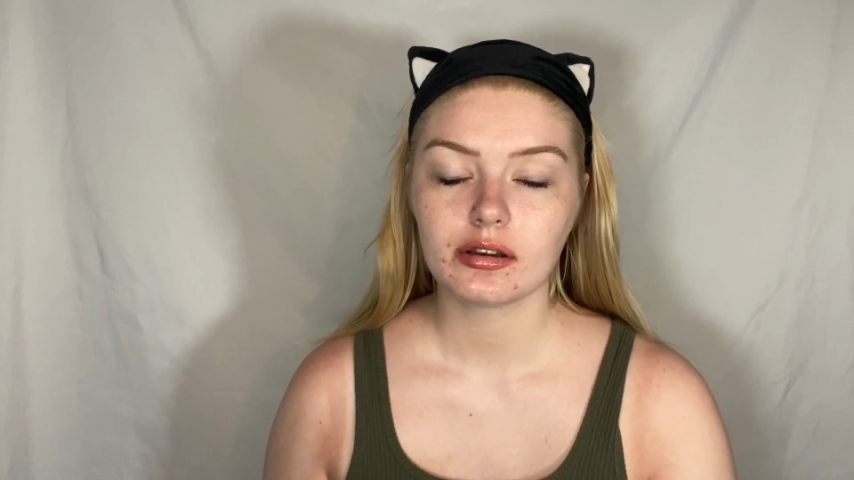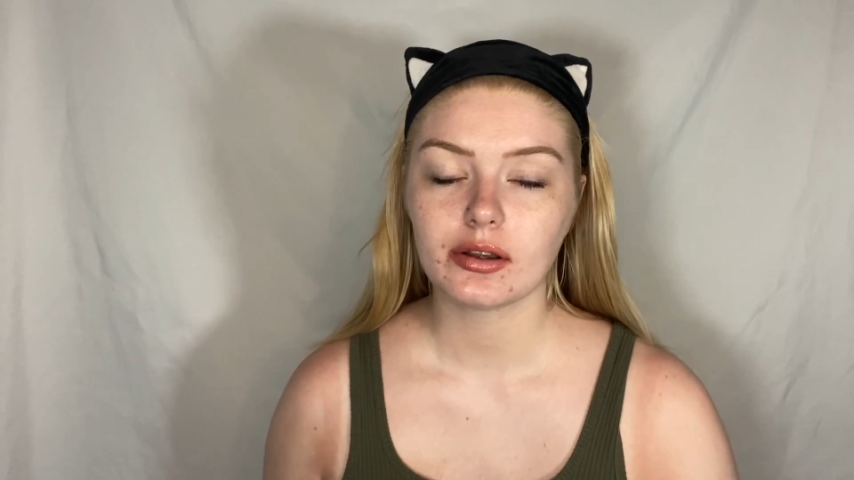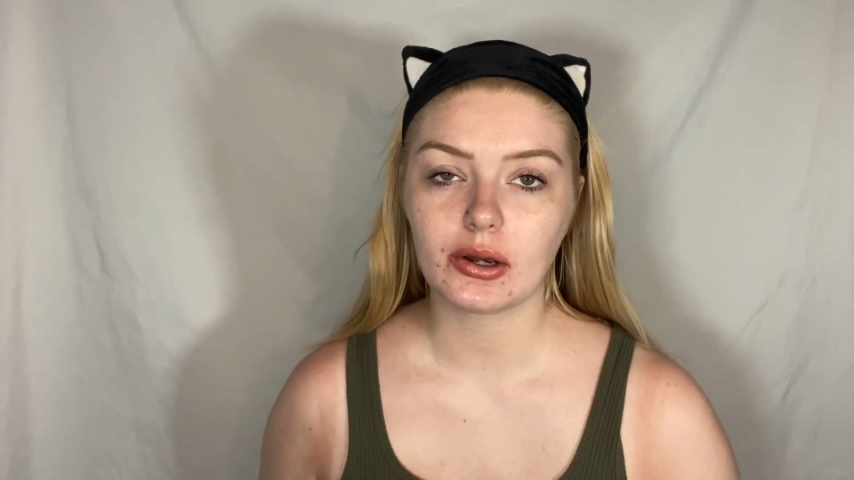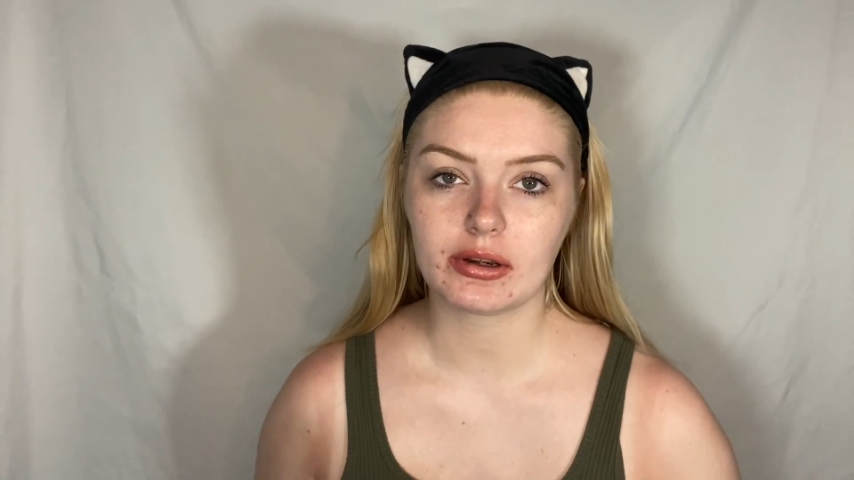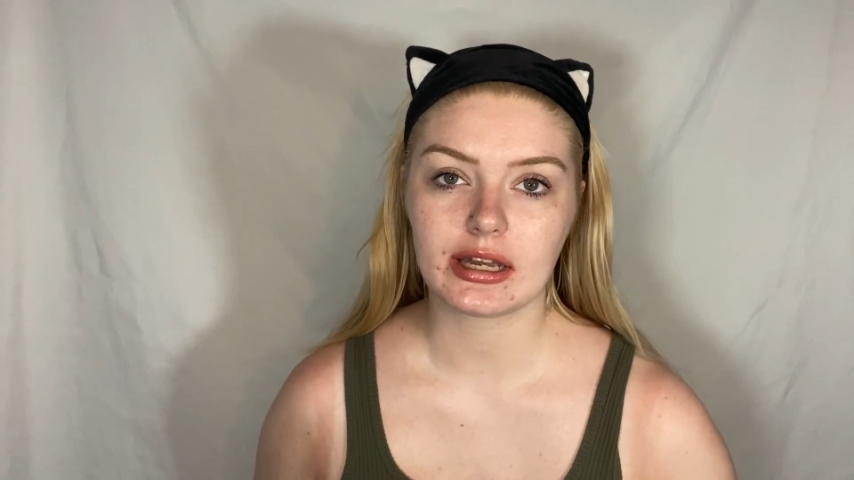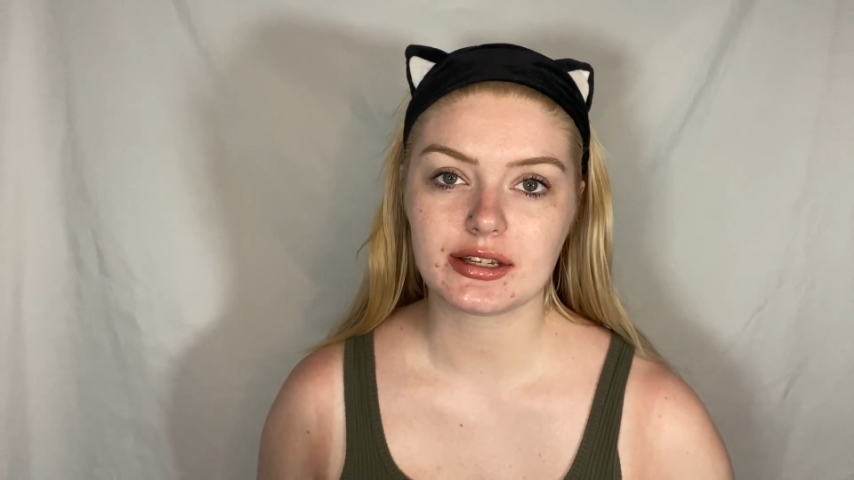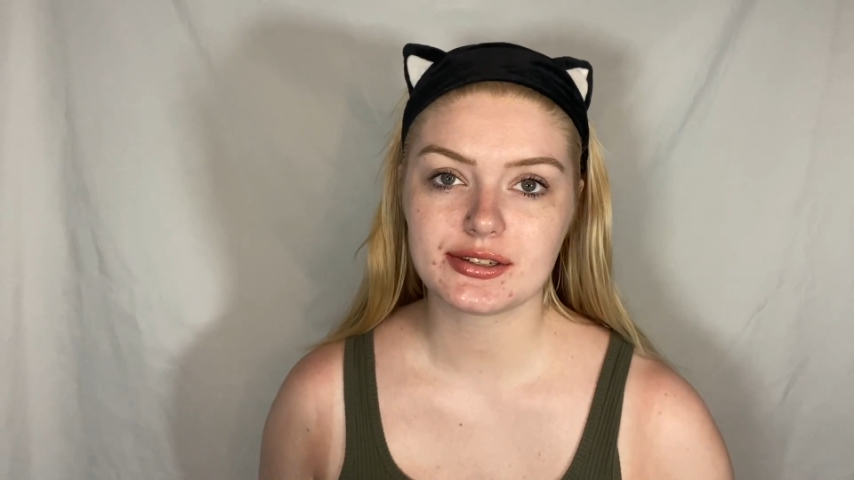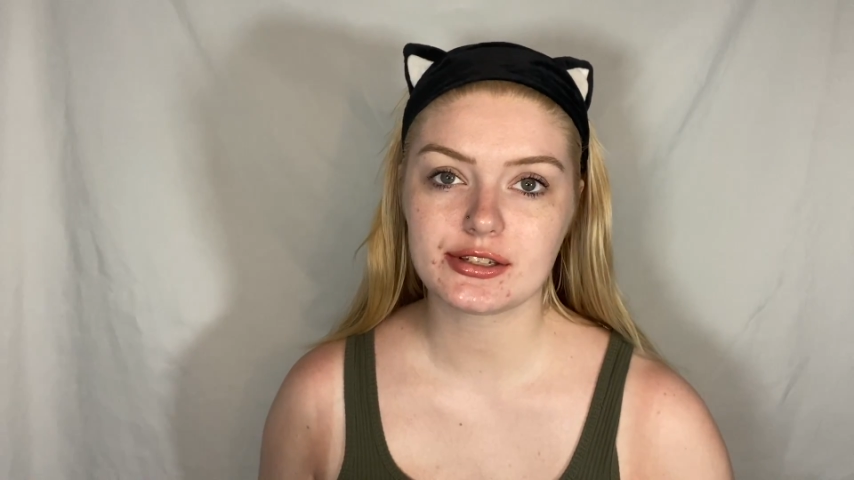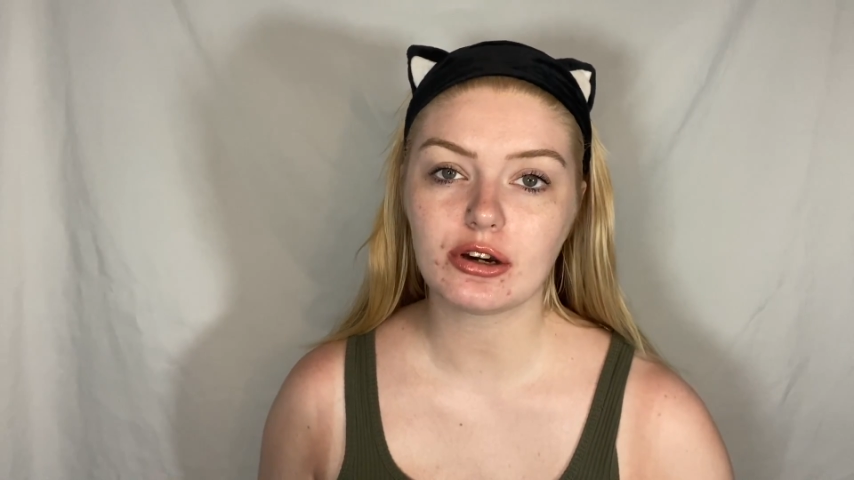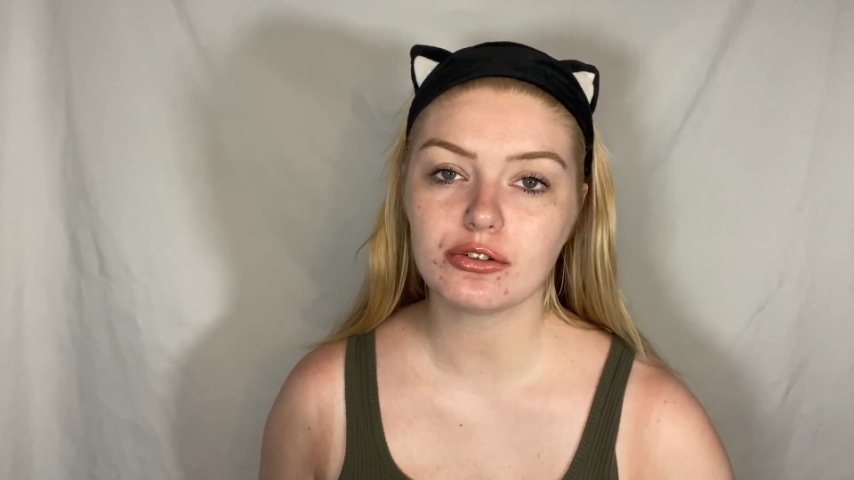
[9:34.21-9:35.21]
Okay,
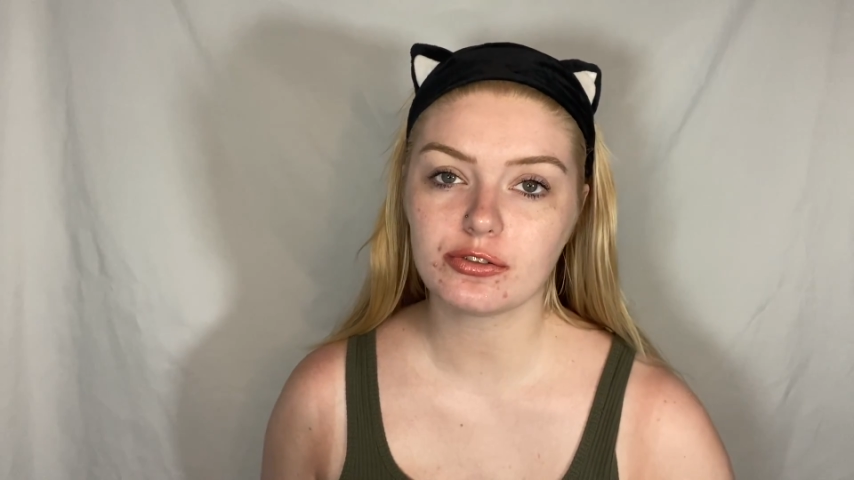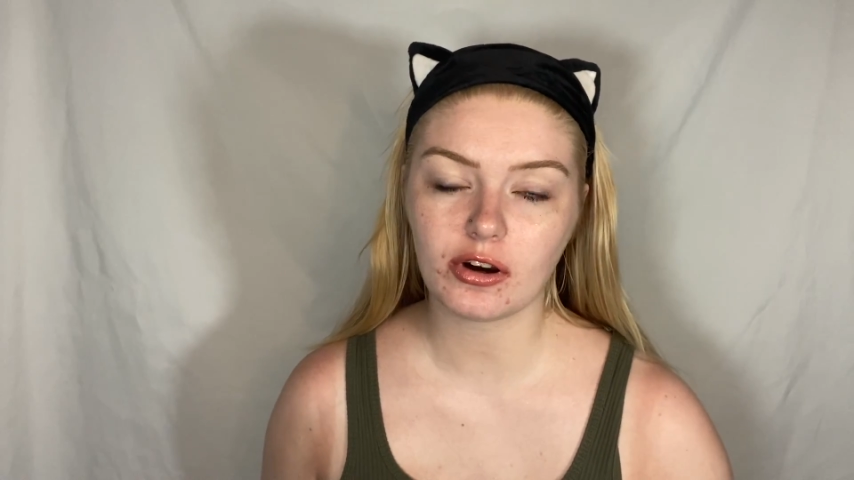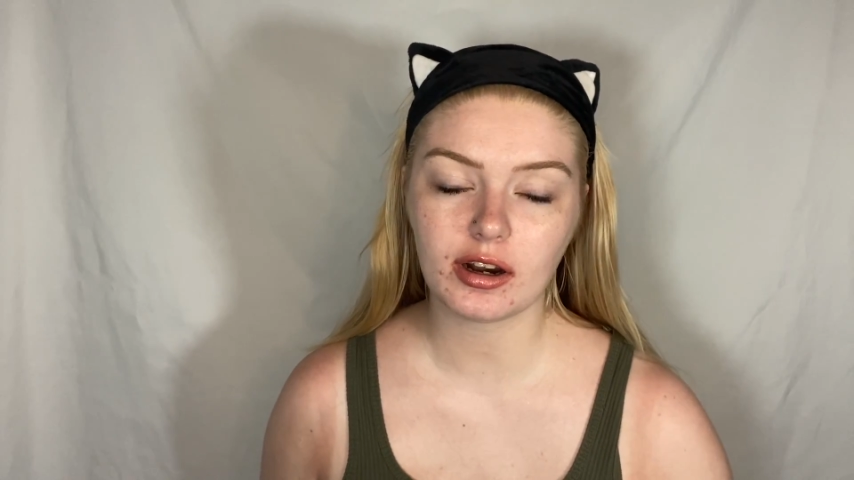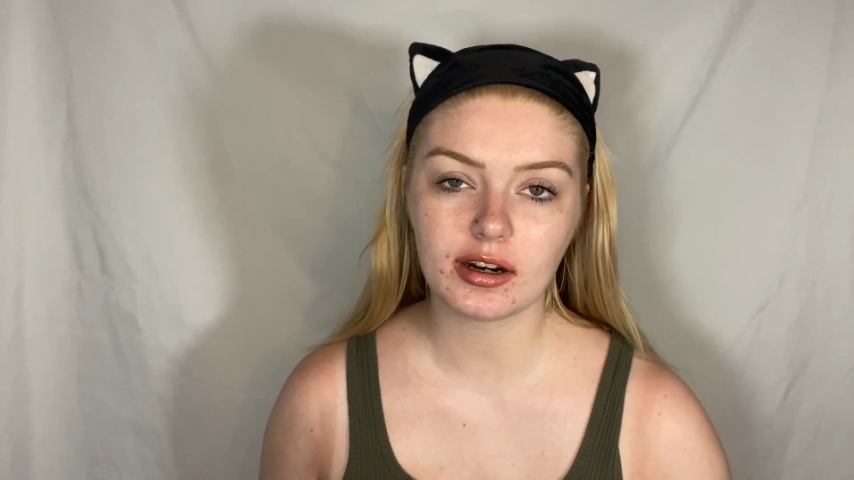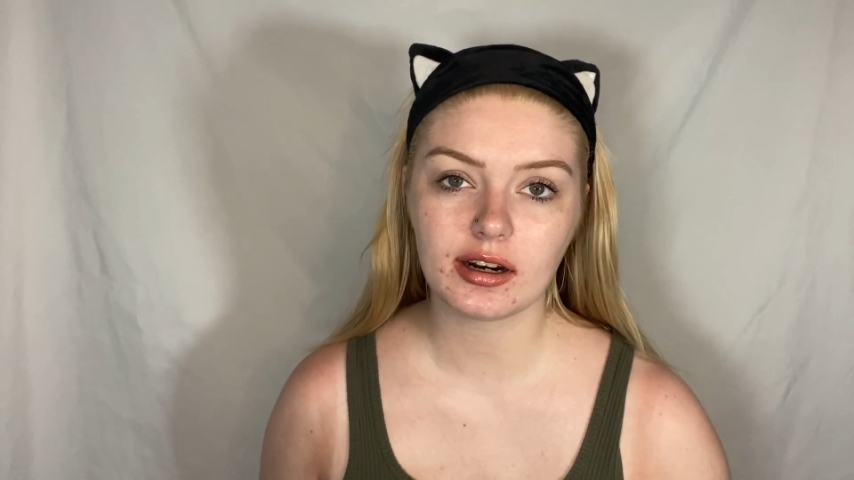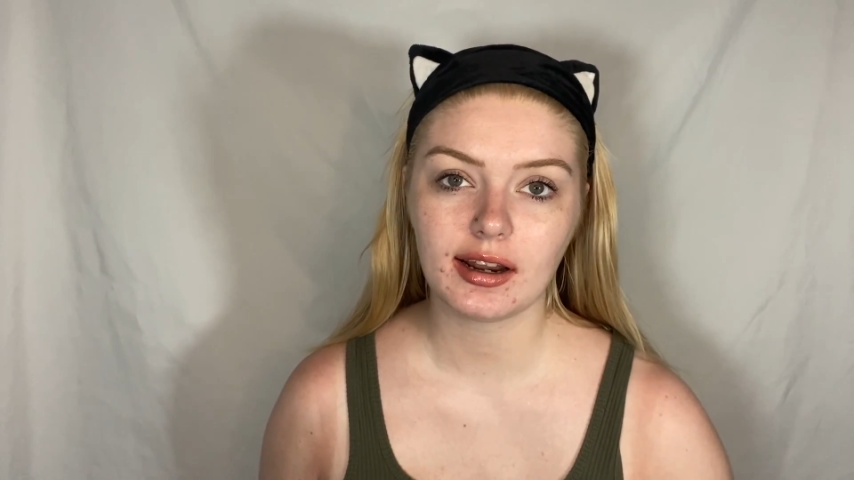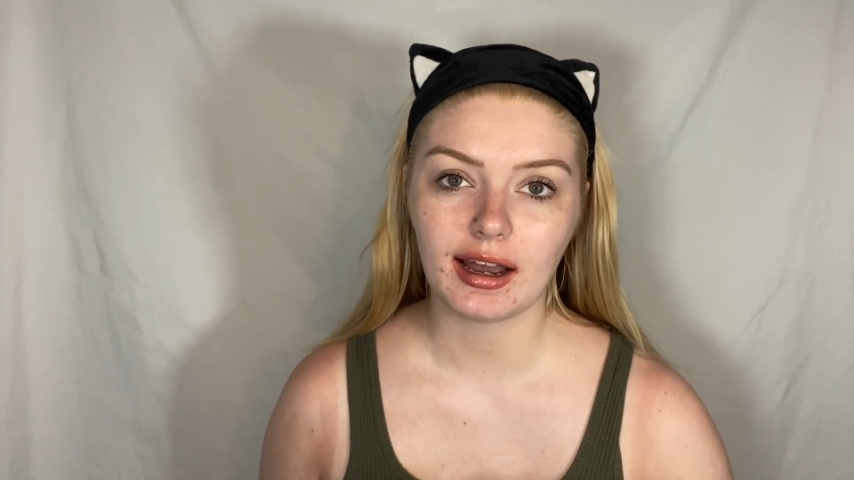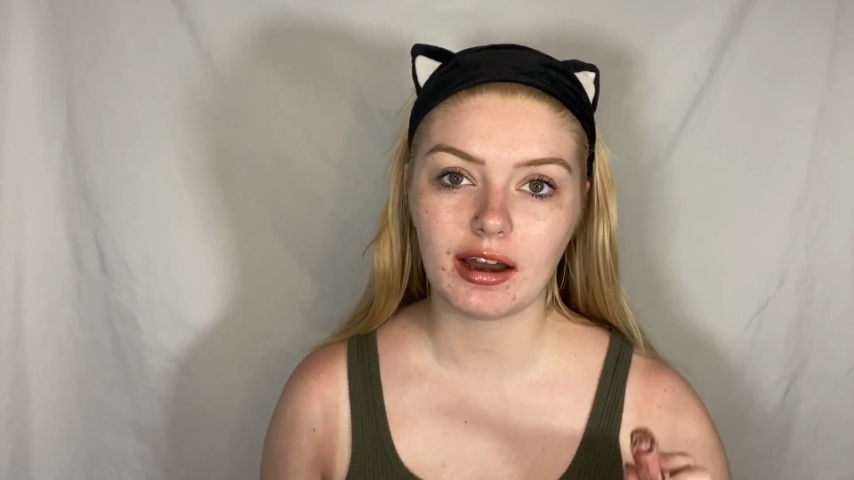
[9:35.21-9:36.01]
so far,